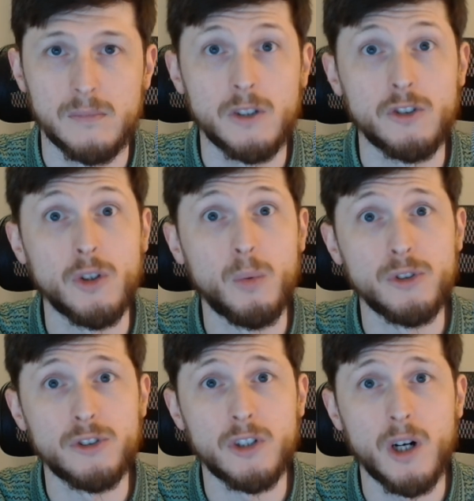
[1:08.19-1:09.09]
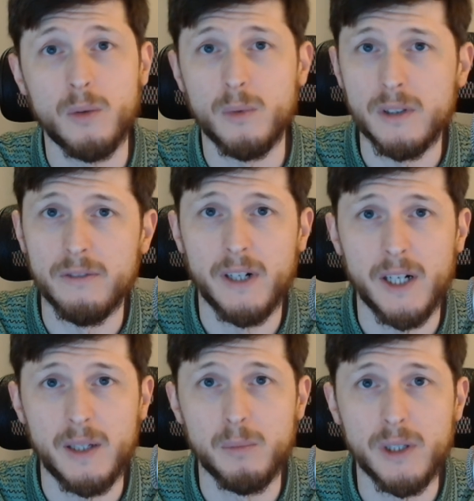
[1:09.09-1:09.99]
So we'll start with a
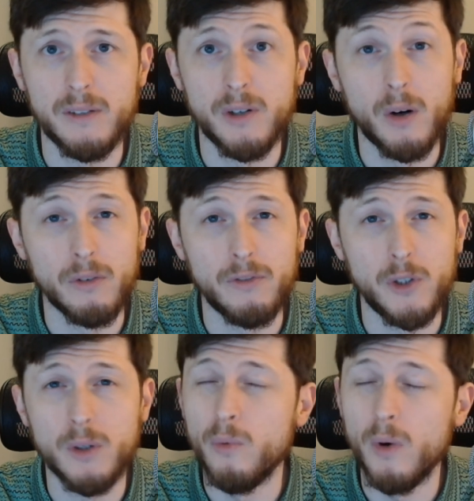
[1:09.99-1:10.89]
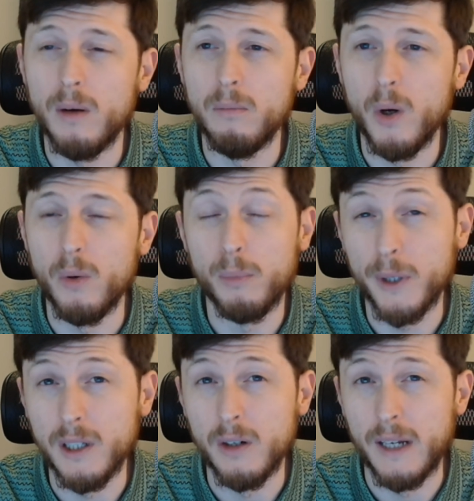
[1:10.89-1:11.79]
very brief overview of what bolt
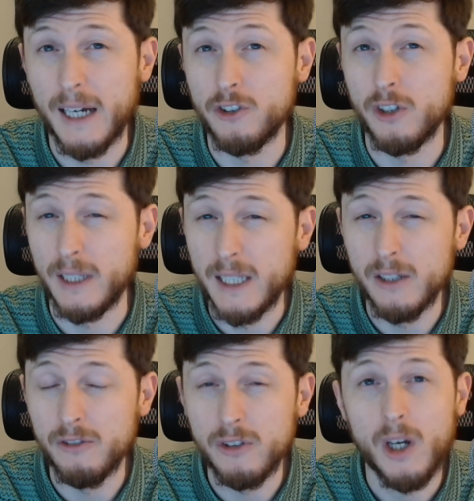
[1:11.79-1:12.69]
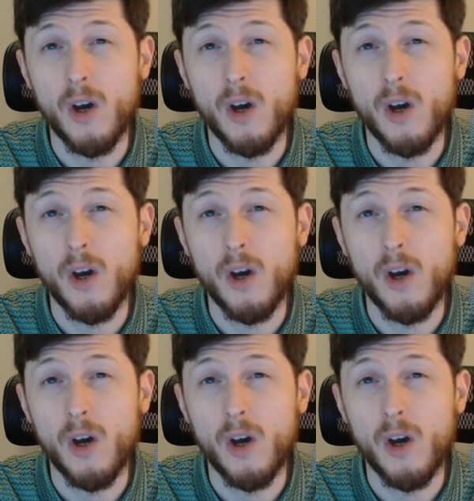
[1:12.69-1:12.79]
preload actually is,